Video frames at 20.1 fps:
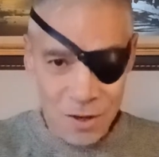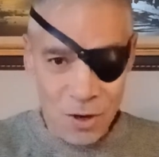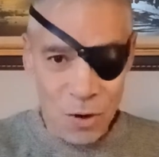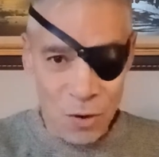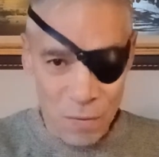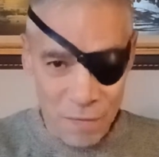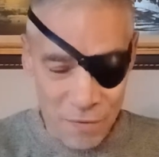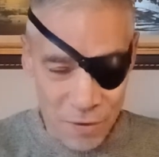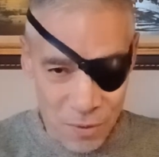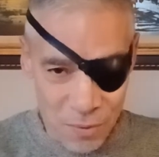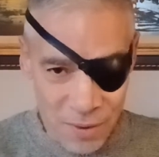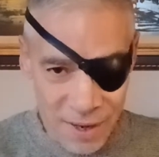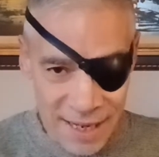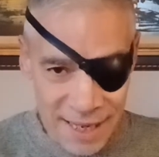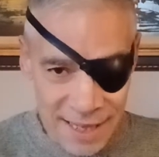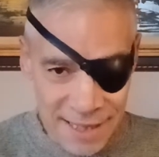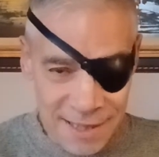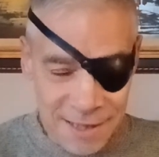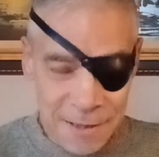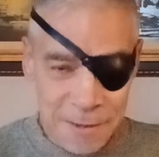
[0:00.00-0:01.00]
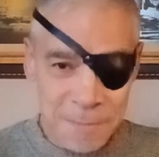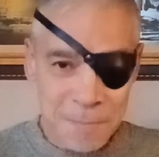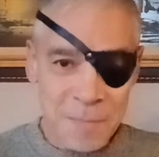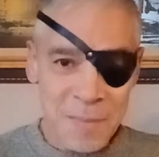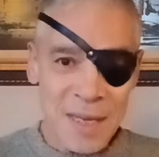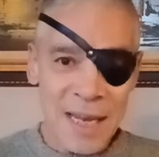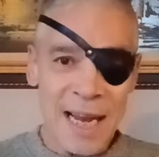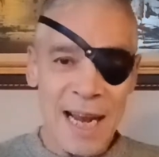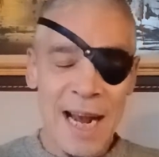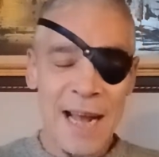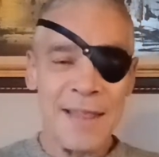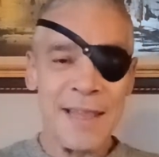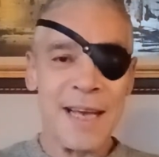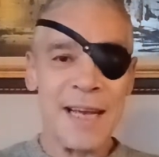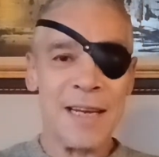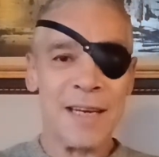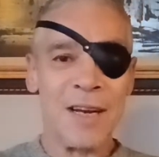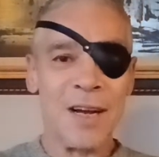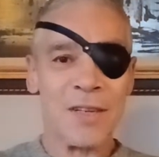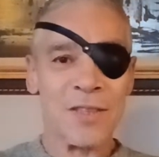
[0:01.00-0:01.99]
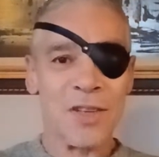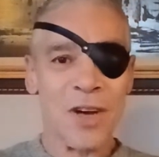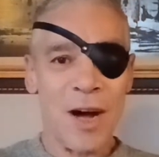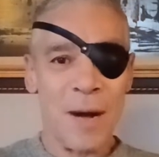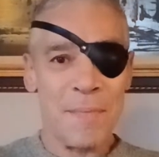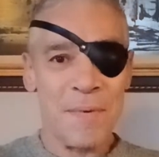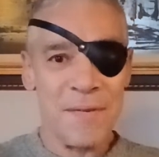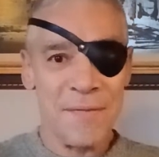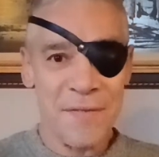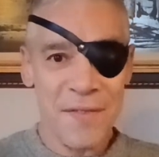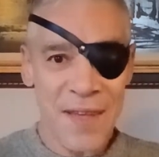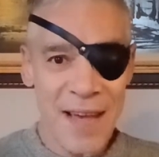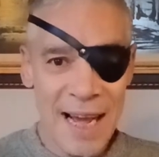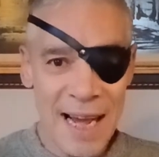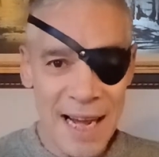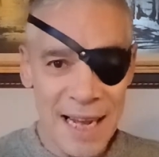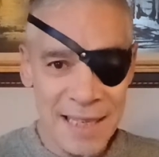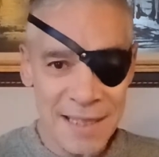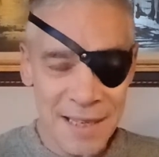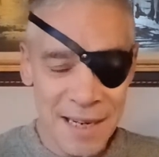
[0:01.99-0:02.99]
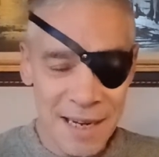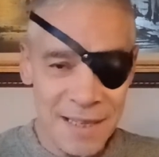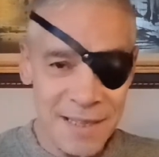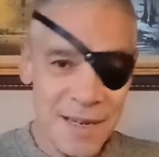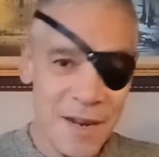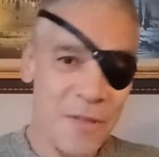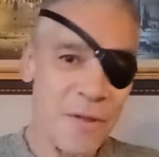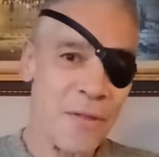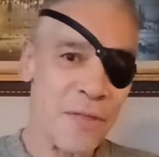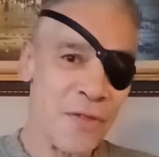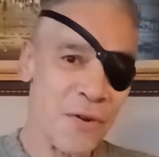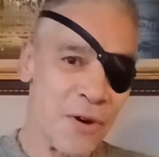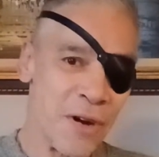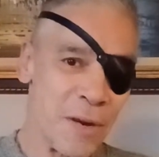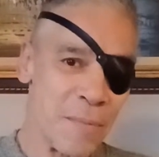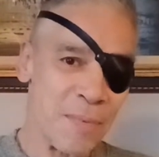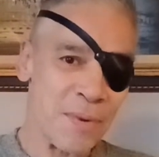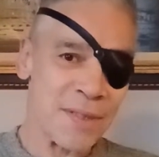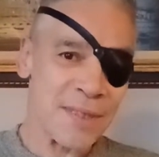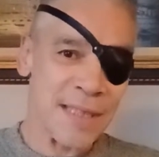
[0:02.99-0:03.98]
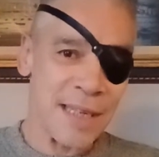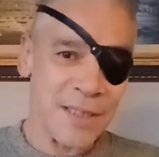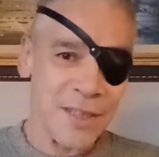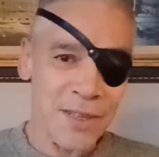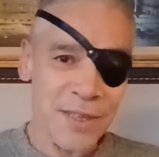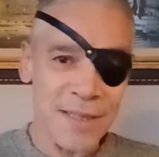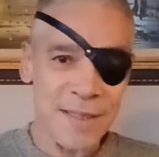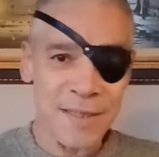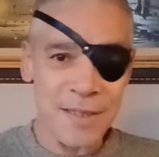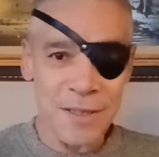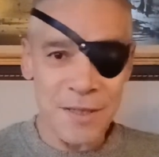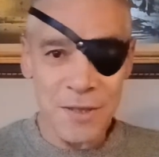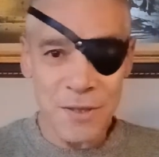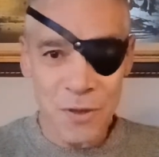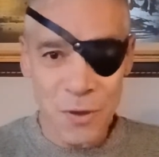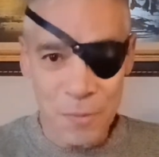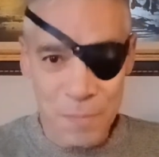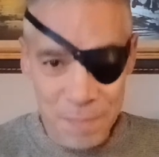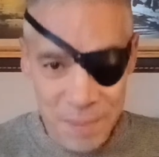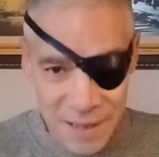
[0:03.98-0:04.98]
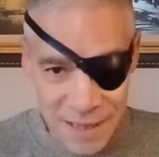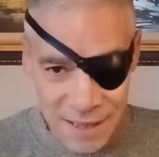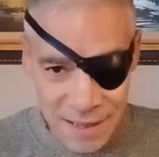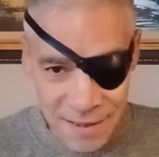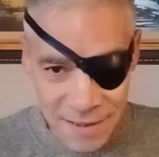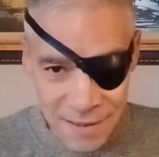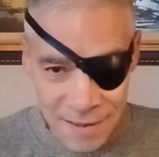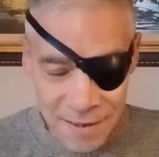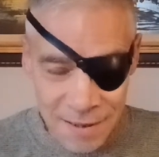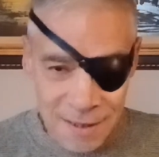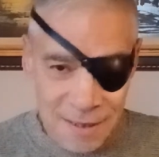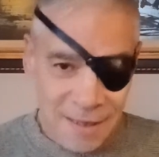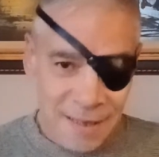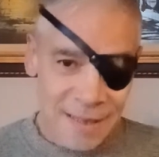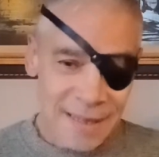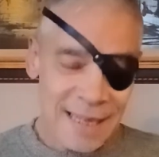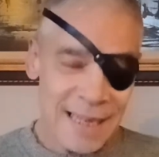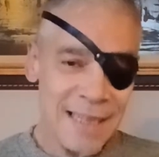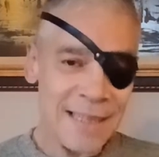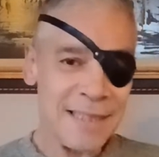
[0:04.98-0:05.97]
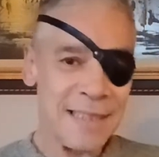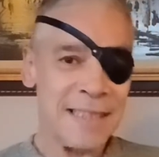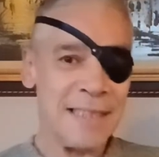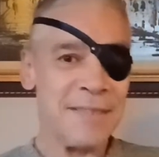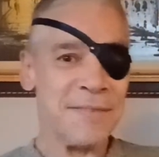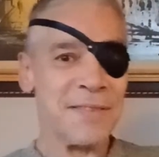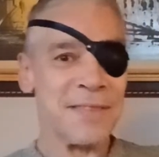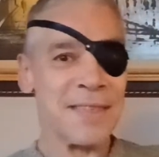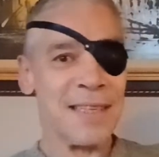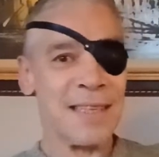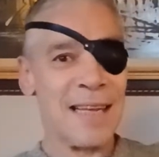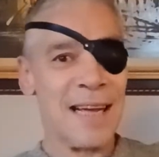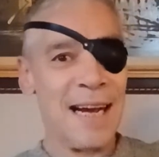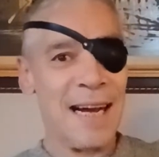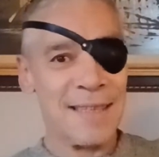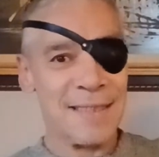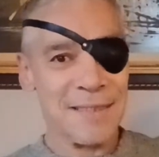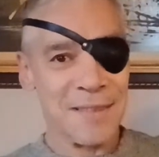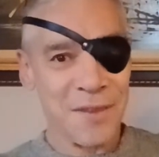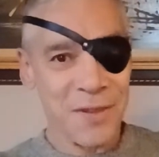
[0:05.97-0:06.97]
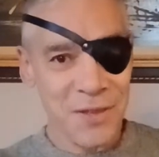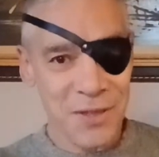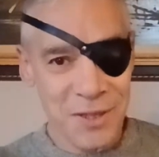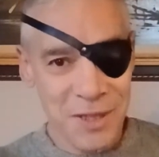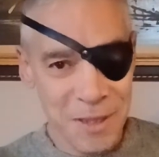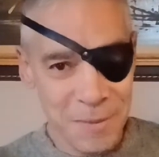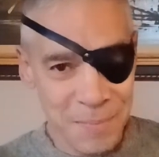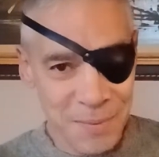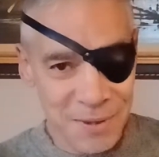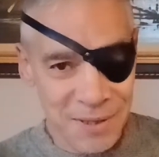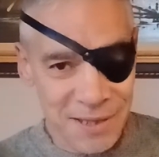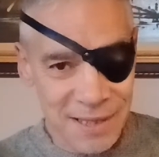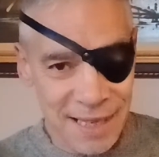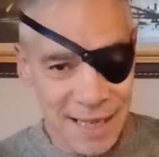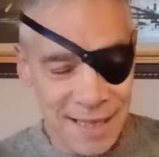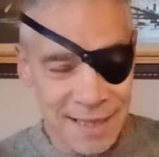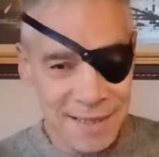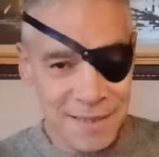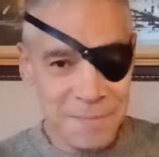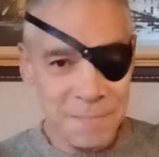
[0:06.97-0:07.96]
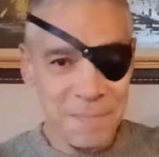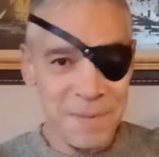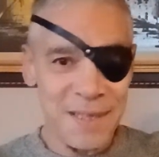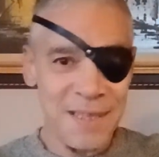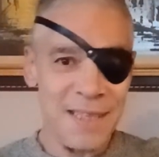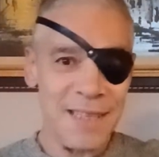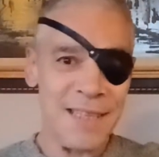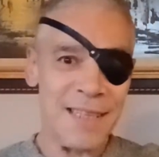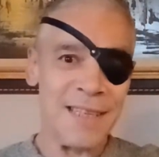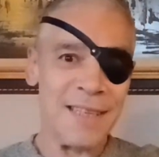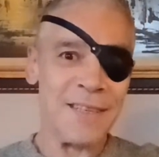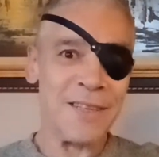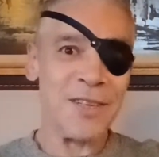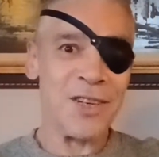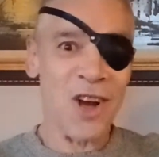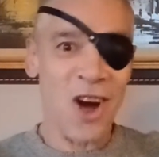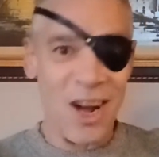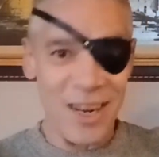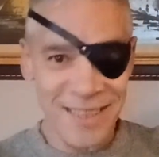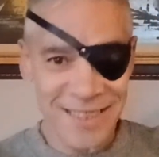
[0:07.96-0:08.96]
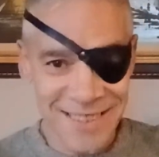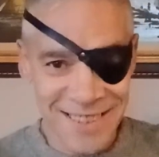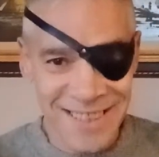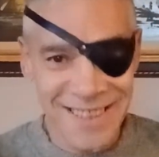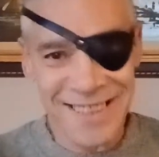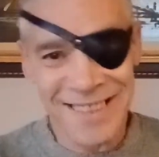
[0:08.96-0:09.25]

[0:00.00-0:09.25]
overweight, and then on top of that, another 30% are considered obese, that leaves the last 30% being not.